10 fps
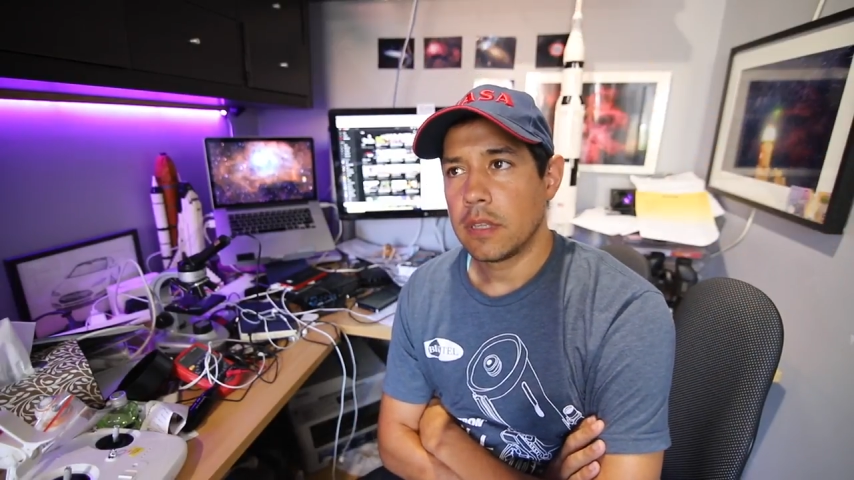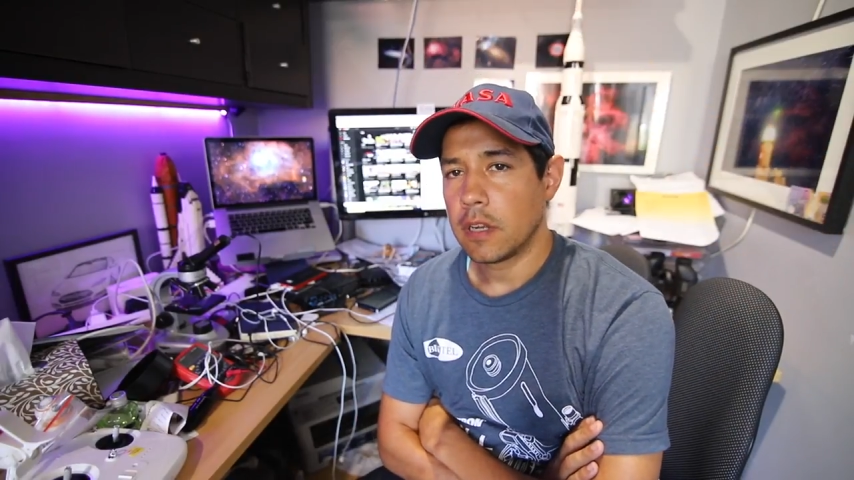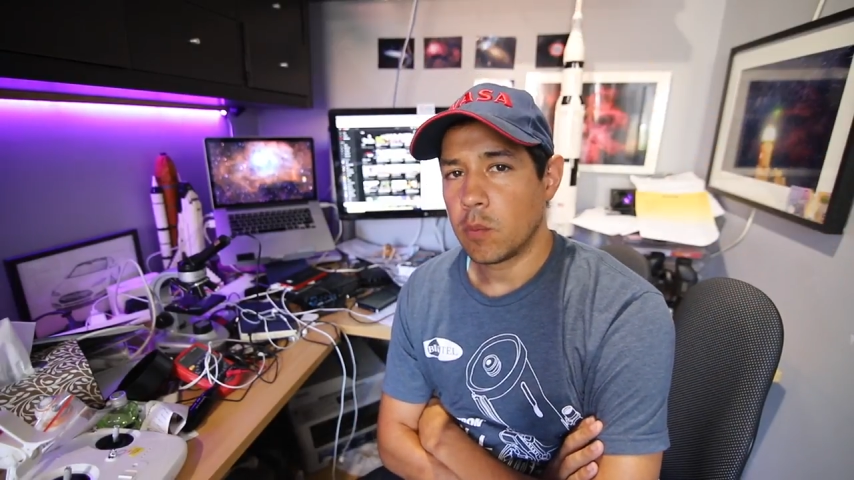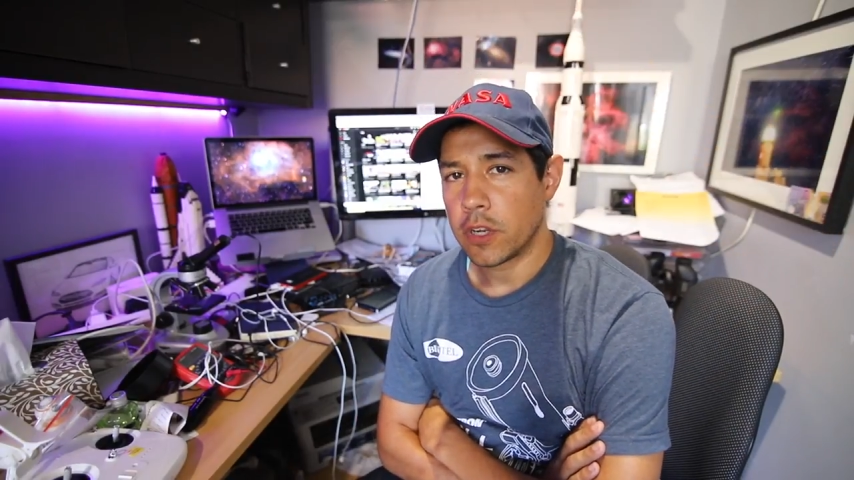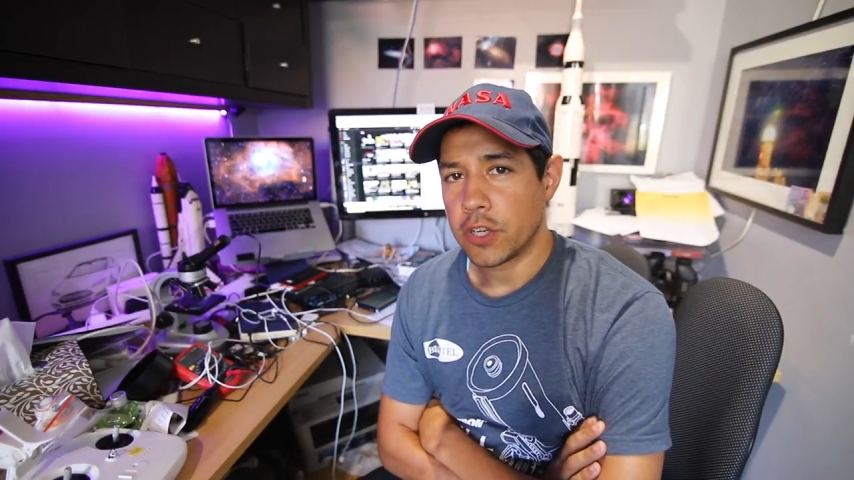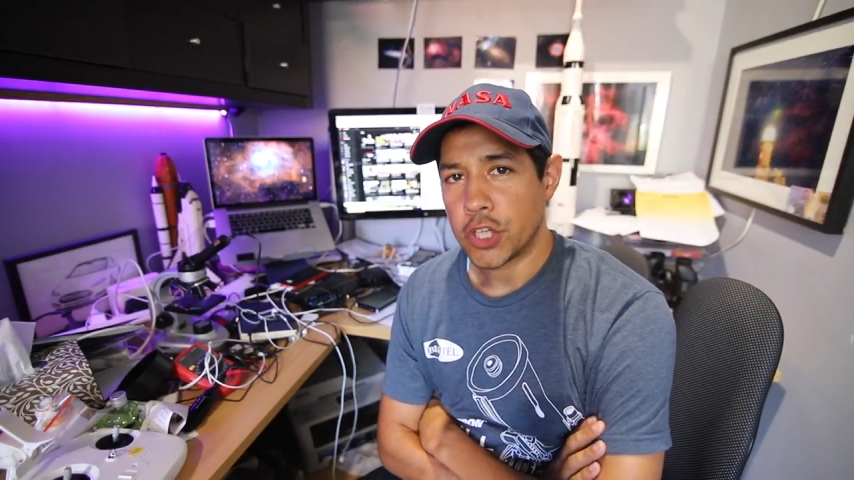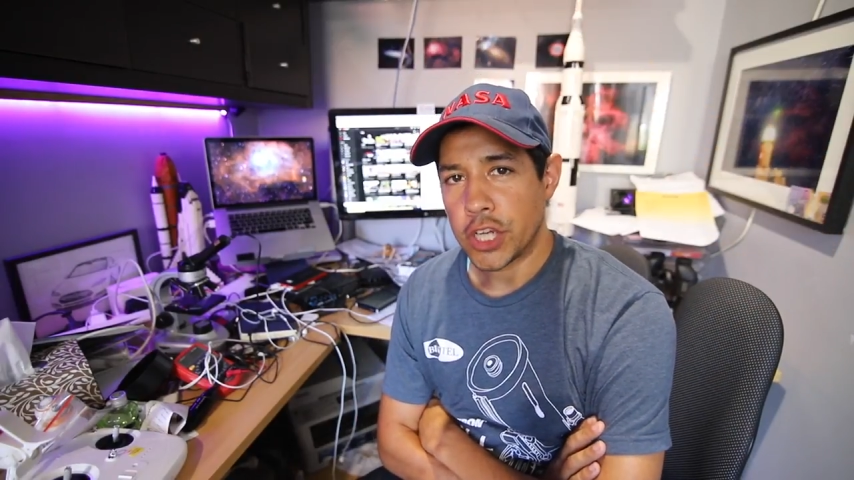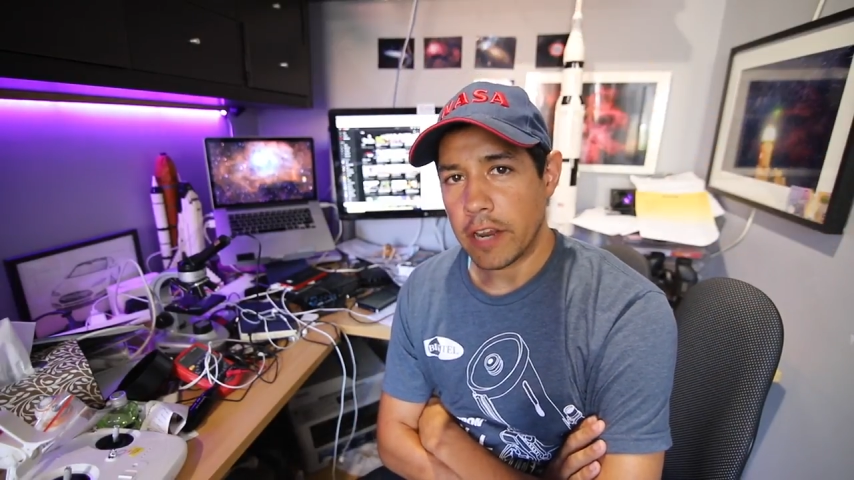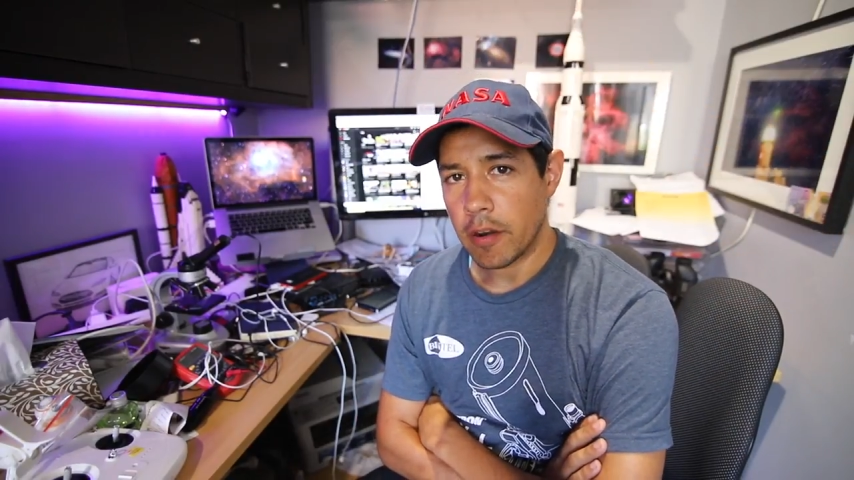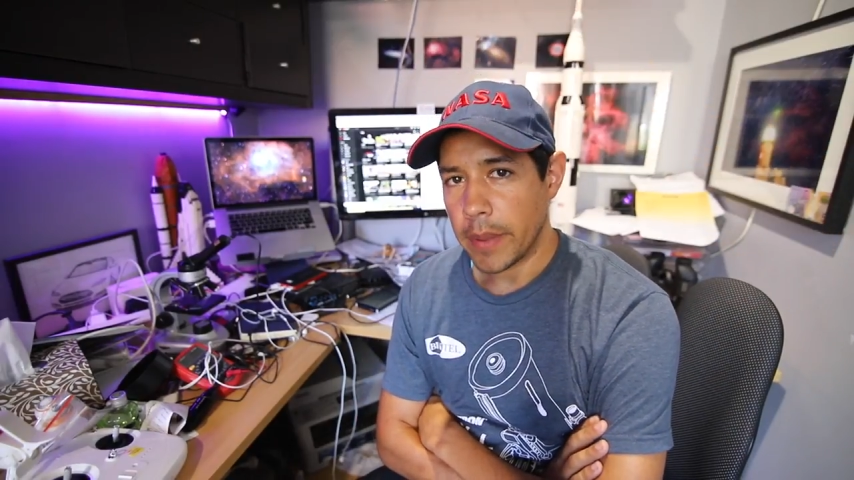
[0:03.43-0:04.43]
that I wanted to
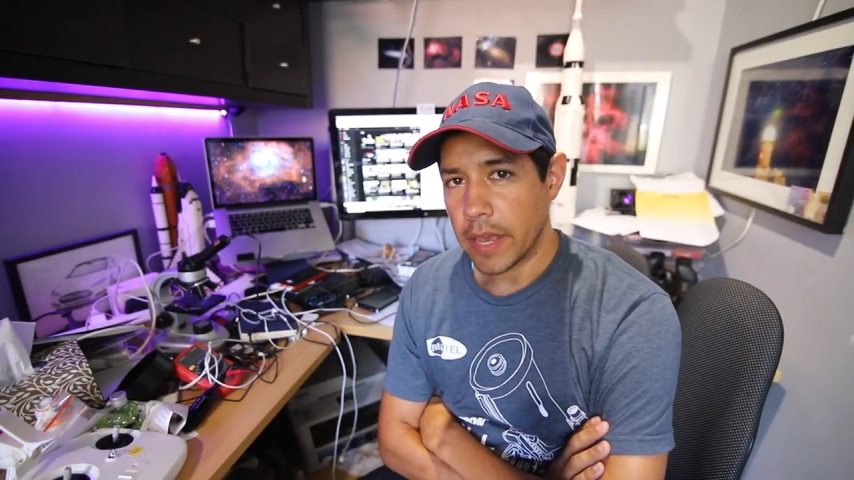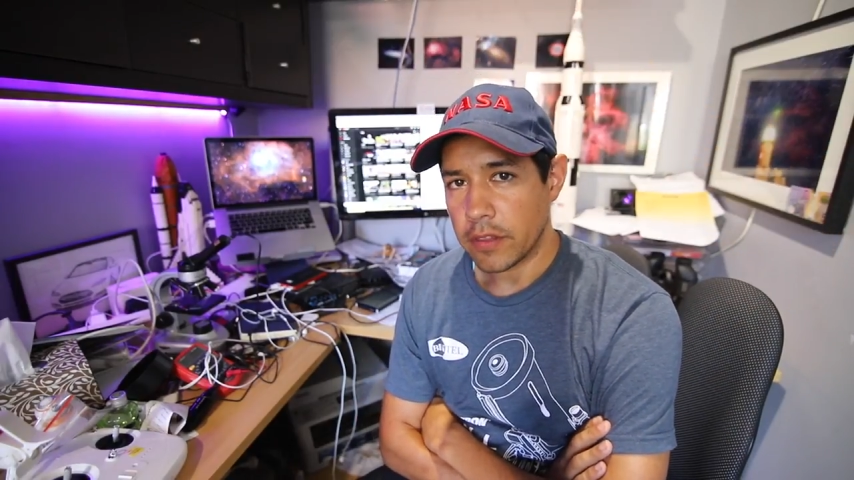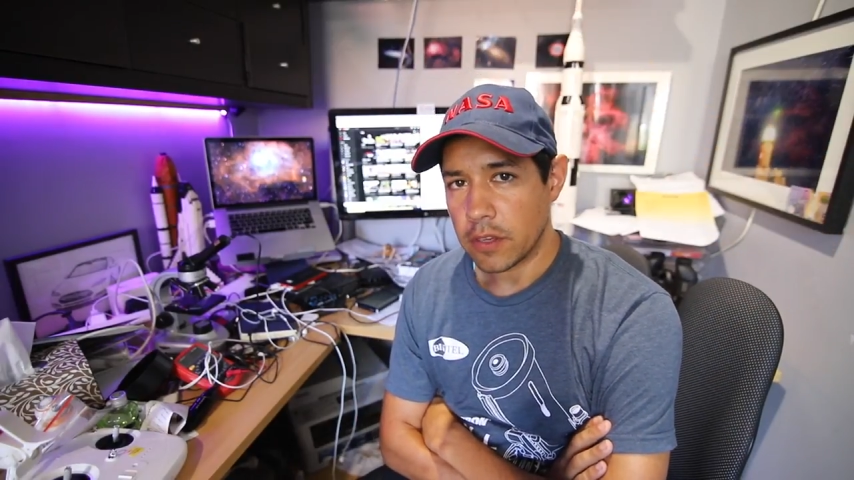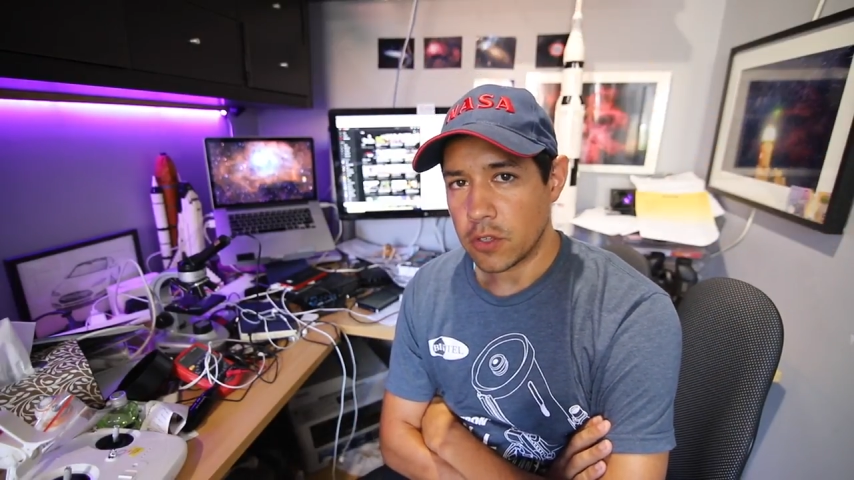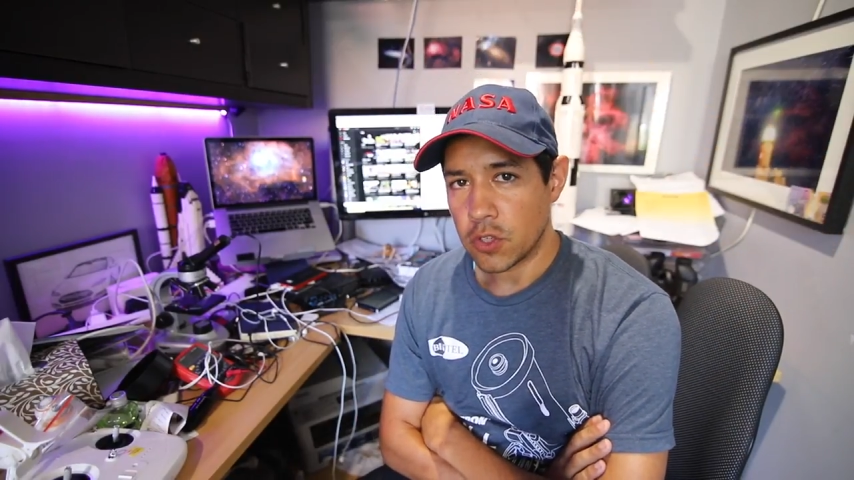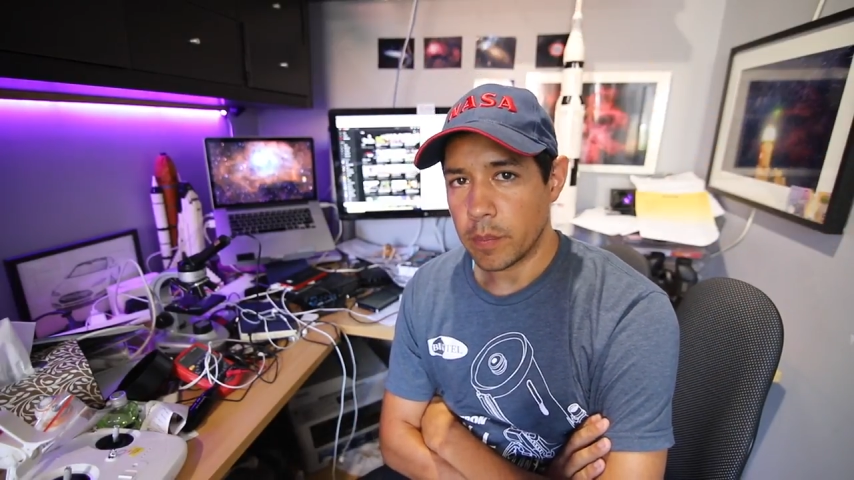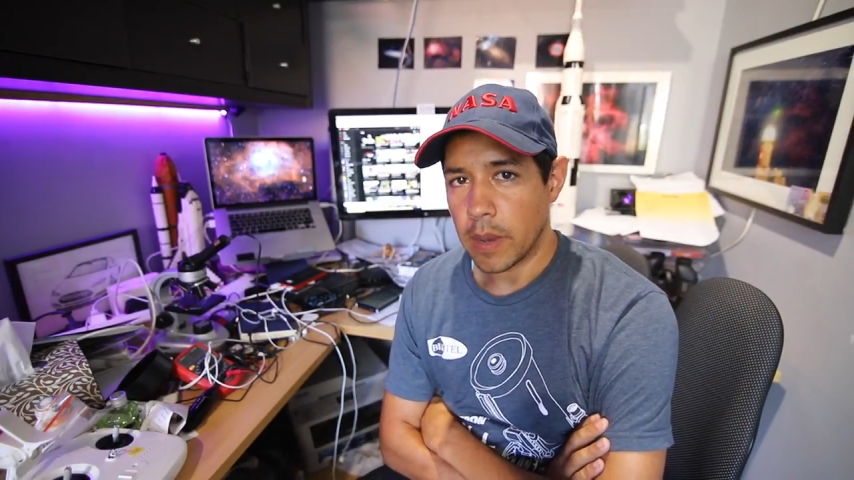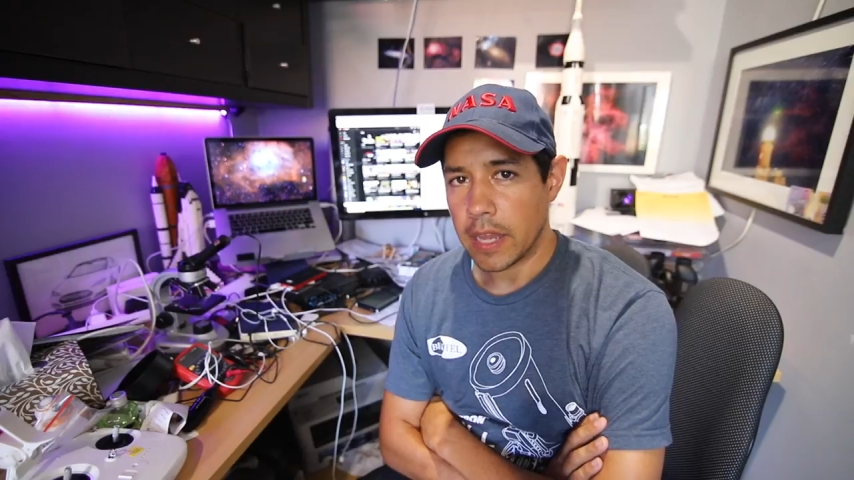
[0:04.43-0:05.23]
share about the YouTube